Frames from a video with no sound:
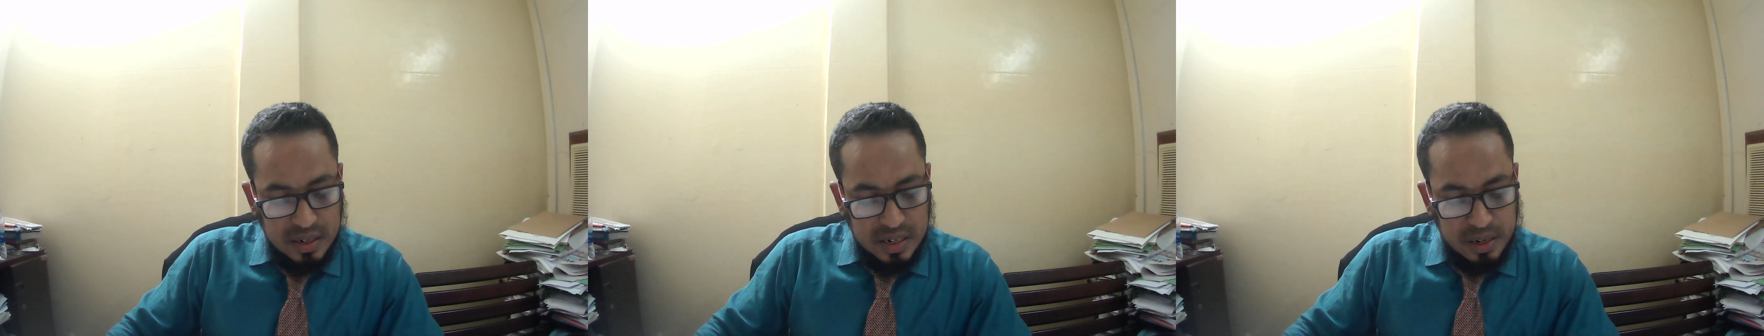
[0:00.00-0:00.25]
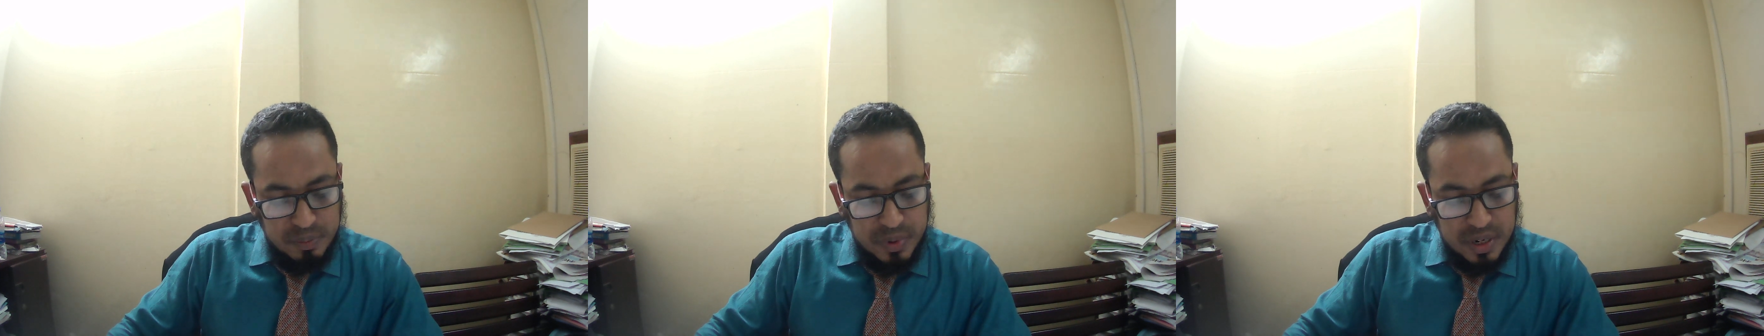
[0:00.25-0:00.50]

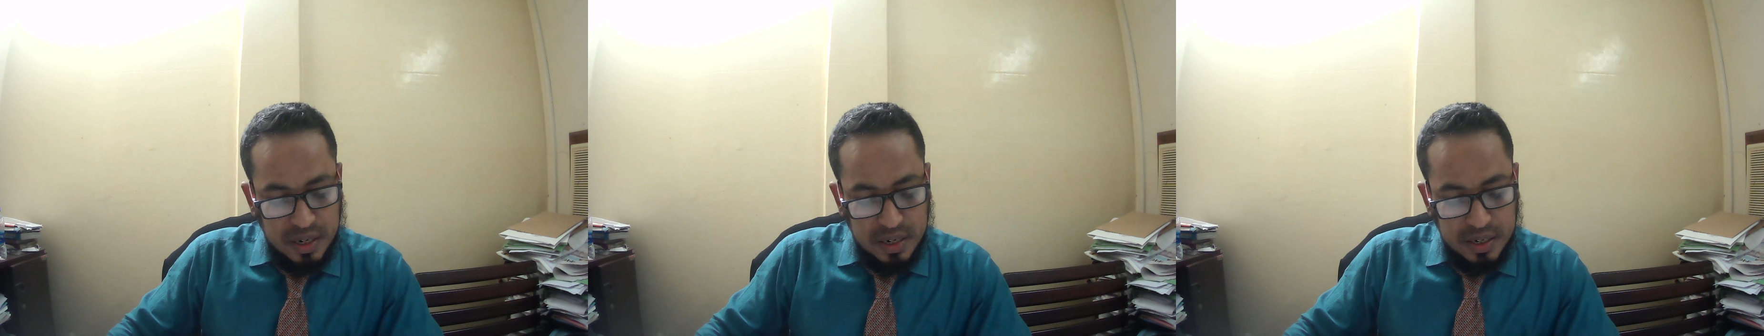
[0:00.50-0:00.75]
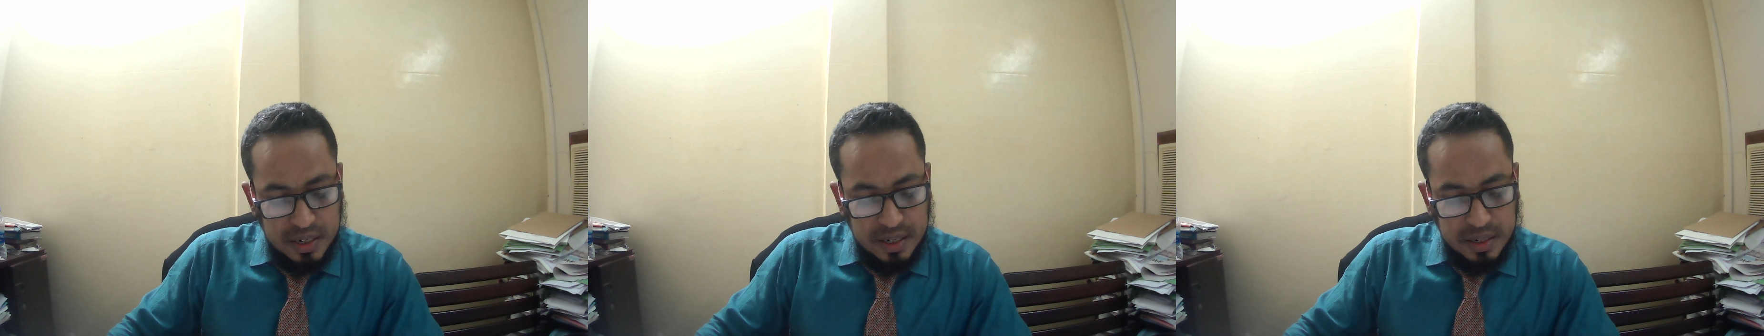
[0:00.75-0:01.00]

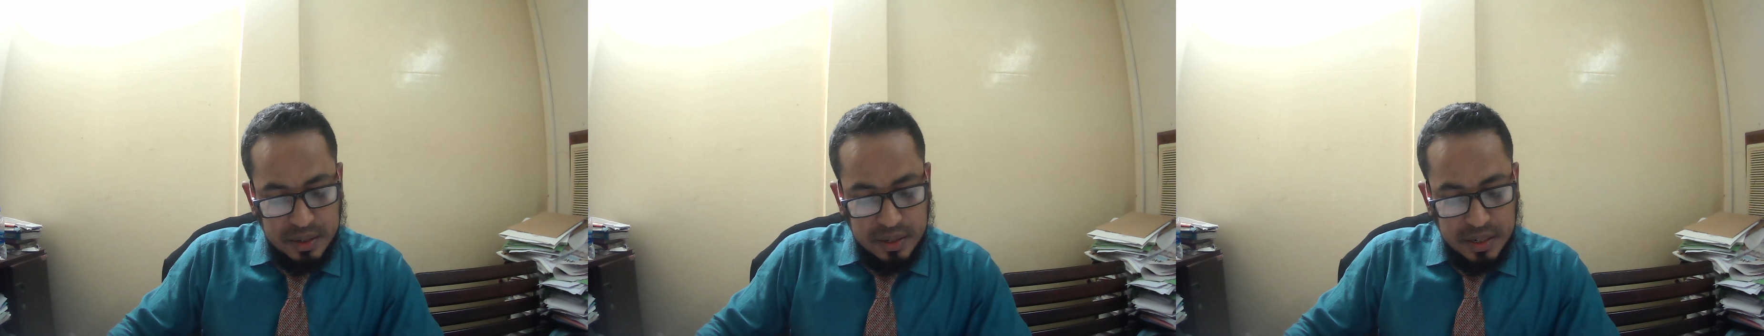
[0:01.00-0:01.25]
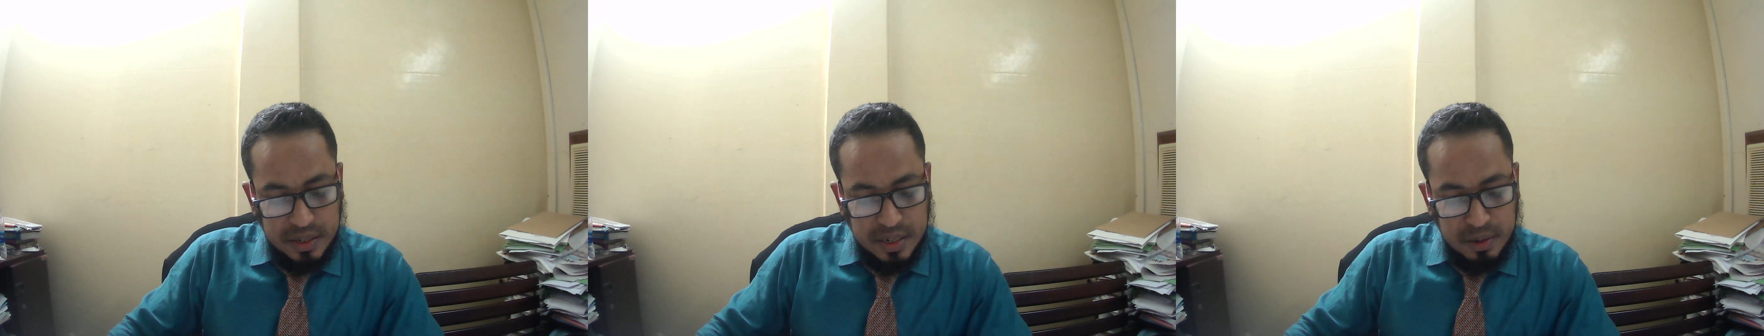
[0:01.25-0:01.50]

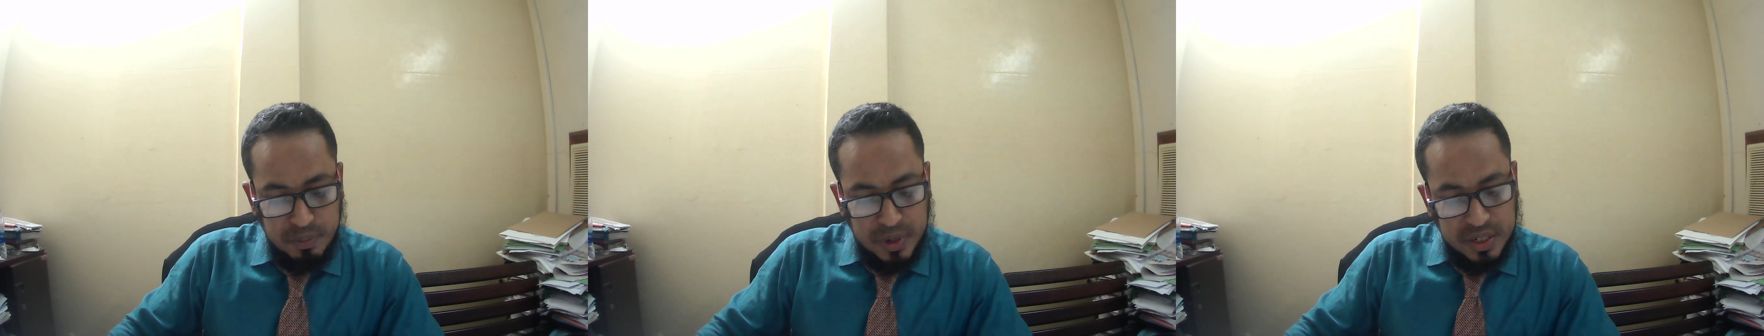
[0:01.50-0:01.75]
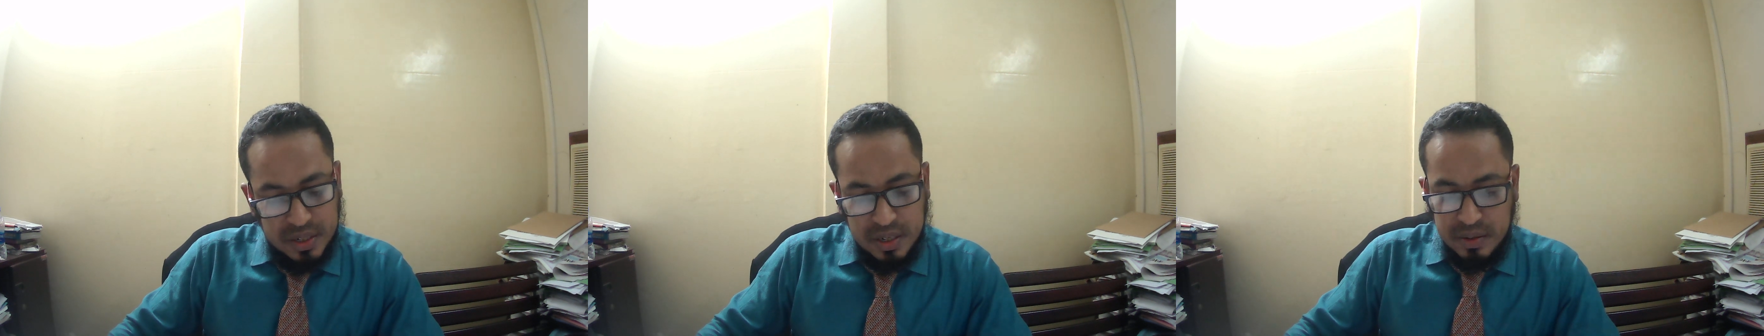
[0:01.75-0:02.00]

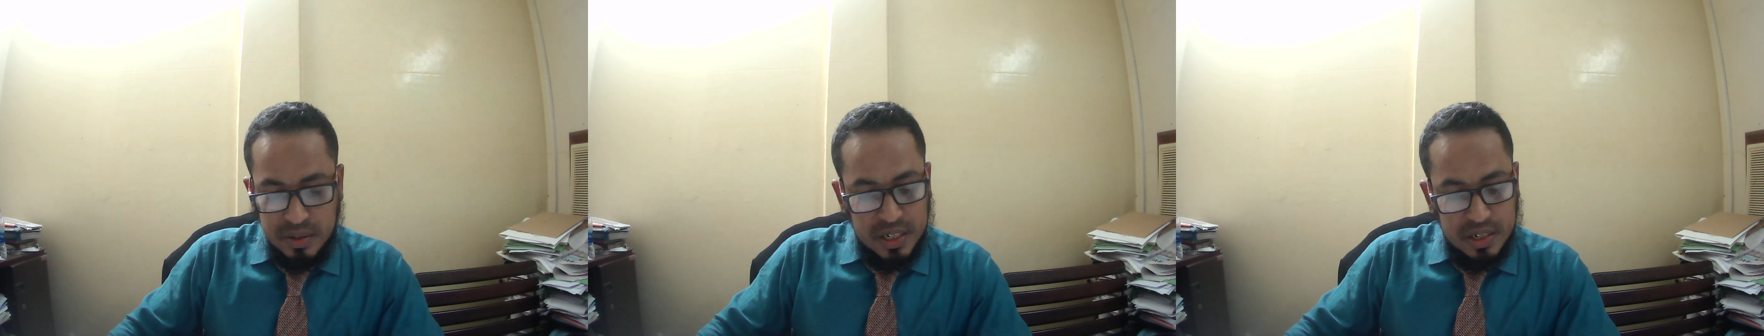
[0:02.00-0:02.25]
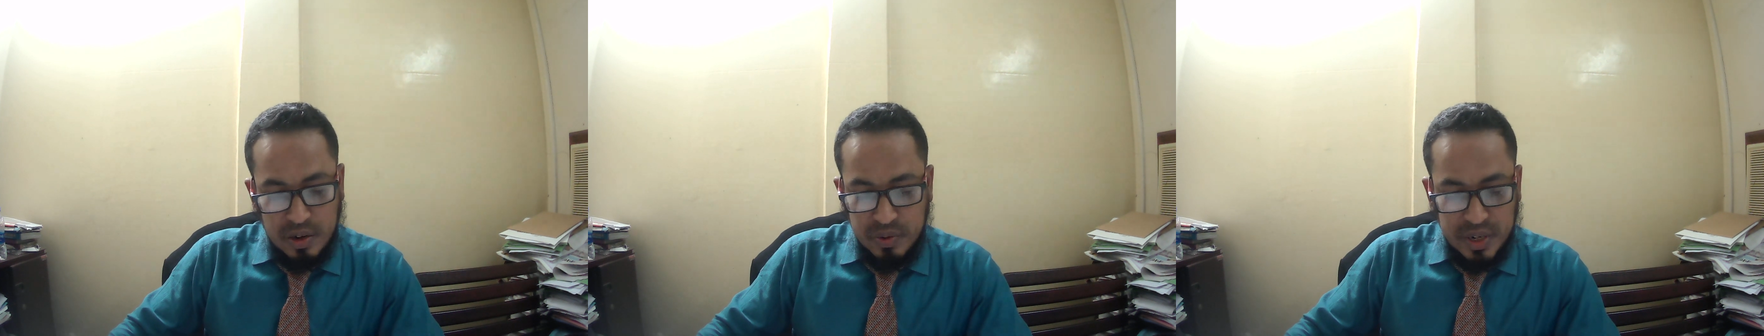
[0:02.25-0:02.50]
10%
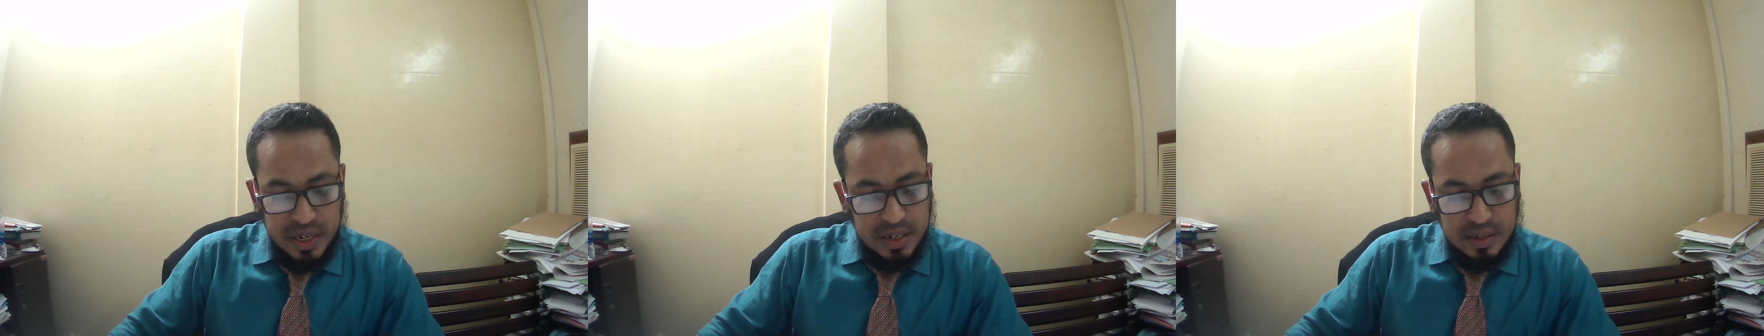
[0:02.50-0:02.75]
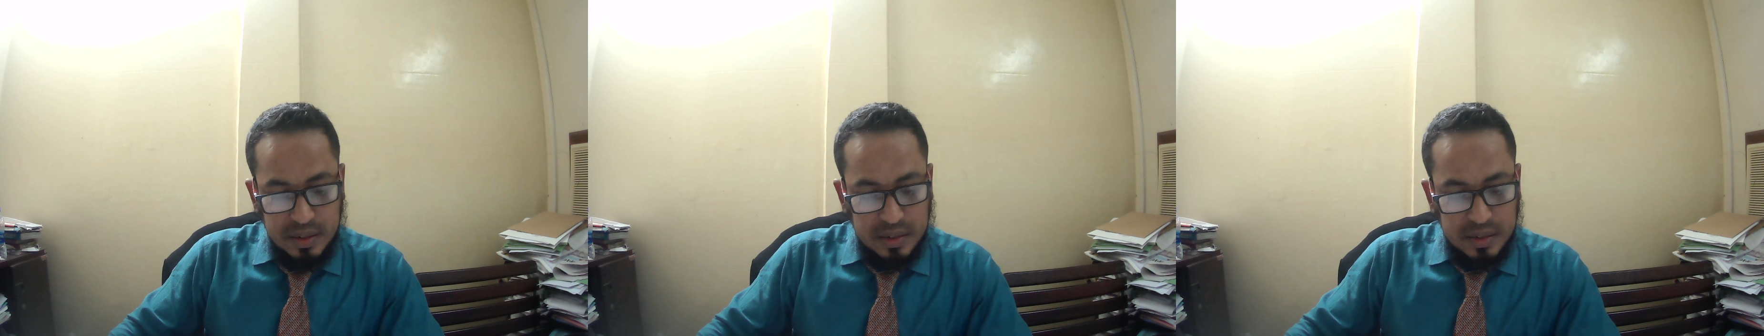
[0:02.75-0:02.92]
discount rate,